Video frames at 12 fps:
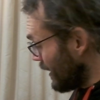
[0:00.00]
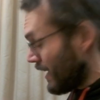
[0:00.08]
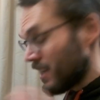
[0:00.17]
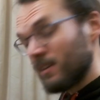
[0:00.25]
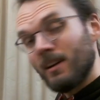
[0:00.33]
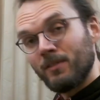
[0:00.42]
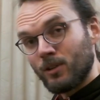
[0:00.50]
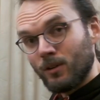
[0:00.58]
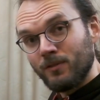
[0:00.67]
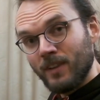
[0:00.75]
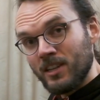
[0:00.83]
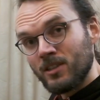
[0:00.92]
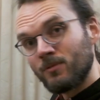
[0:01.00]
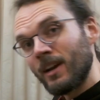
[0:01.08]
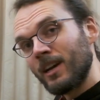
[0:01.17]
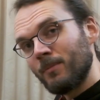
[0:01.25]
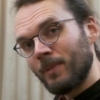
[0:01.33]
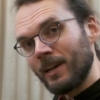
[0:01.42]
and you have an old-fashioned
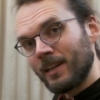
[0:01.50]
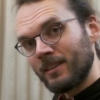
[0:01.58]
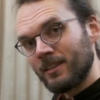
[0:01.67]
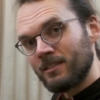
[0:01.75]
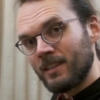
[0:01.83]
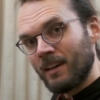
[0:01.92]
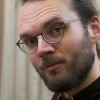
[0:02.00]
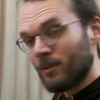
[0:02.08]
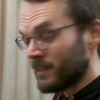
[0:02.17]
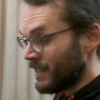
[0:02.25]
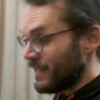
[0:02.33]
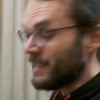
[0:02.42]
record player that doesn't have one,